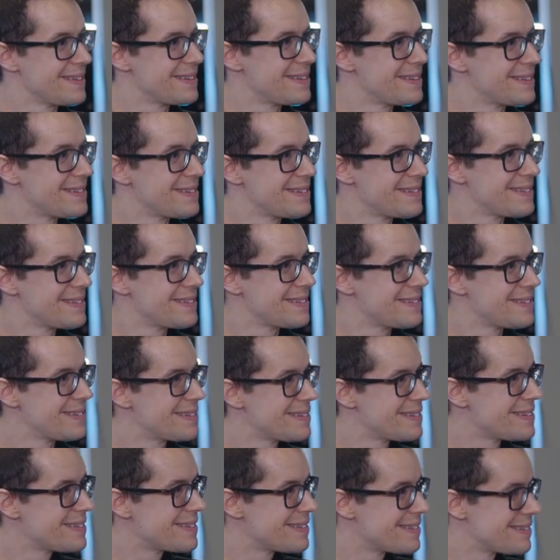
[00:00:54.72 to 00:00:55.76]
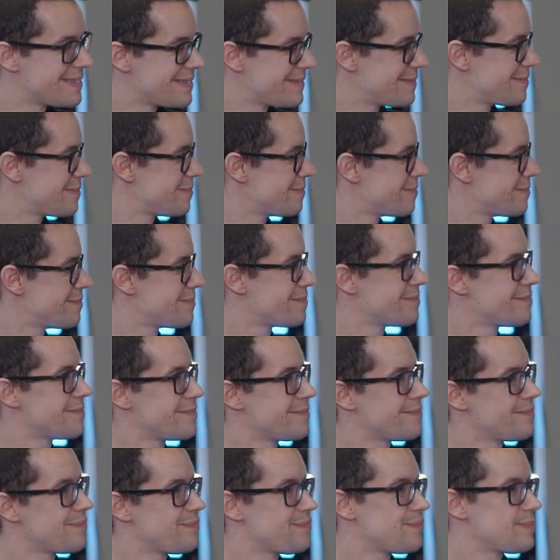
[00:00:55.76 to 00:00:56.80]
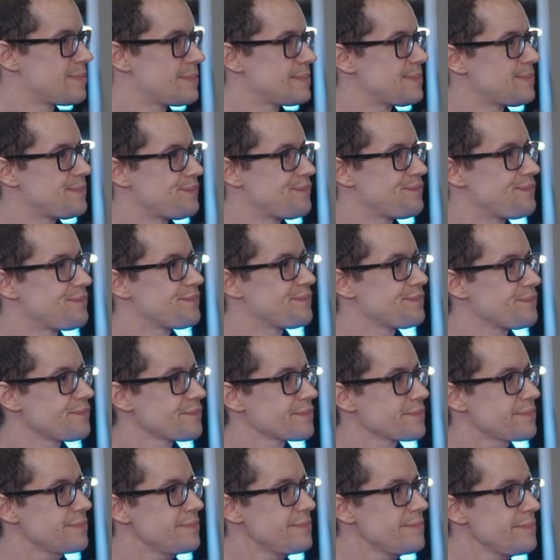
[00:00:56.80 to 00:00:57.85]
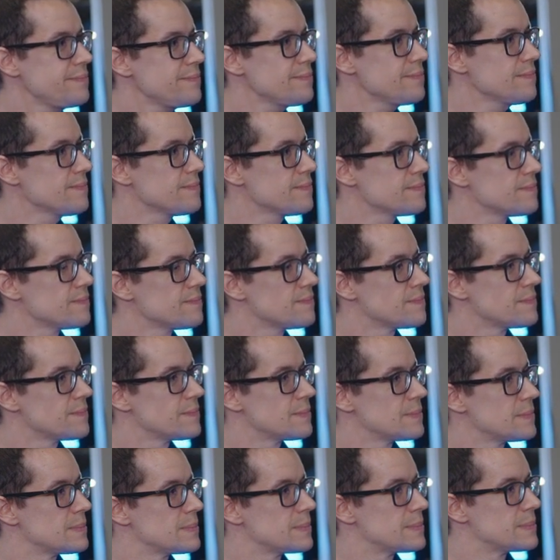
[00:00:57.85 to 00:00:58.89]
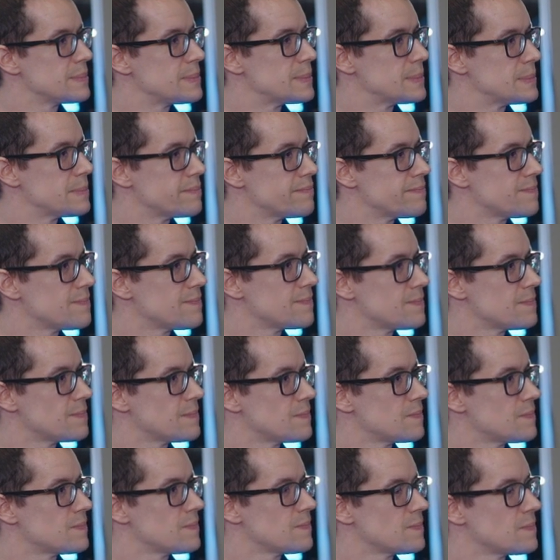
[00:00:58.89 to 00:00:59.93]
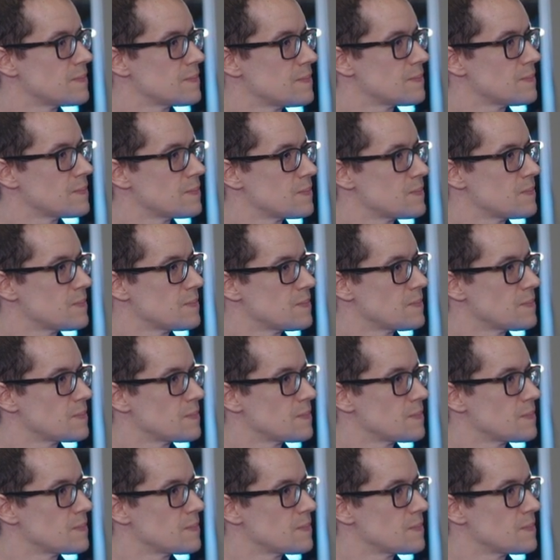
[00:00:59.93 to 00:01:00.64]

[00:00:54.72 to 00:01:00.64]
The person shown says nothing.